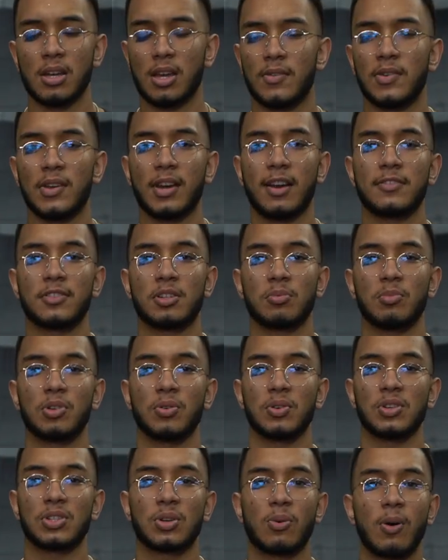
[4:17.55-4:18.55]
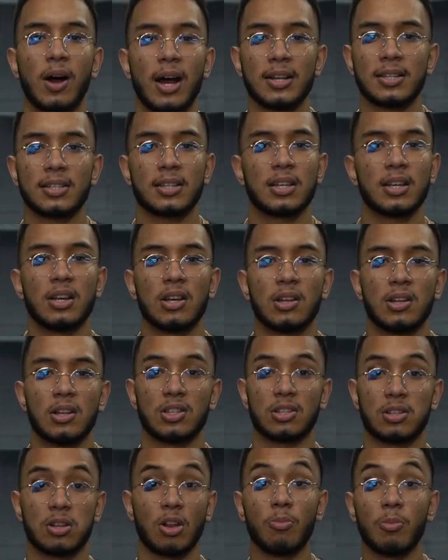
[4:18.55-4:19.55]
If you have someone doing squats in
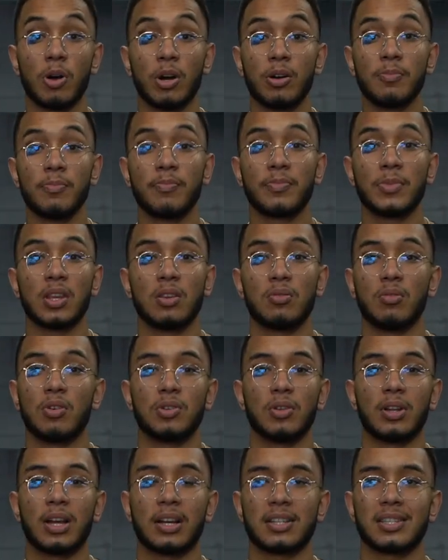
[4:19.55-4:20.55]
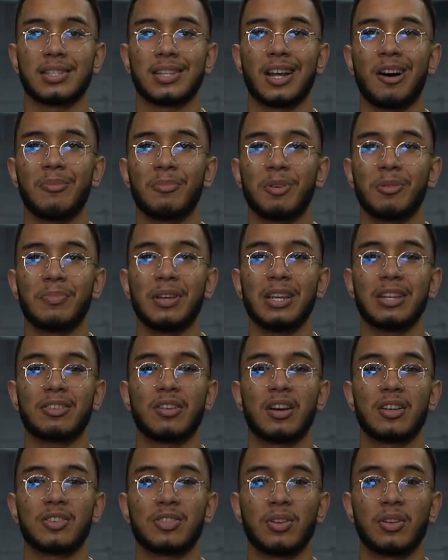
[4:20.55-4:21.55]
slow-mo, you want to do like a somber beat,
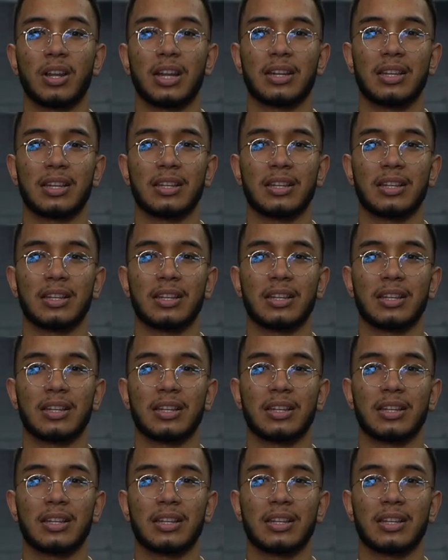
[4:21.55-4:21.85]
trying to show like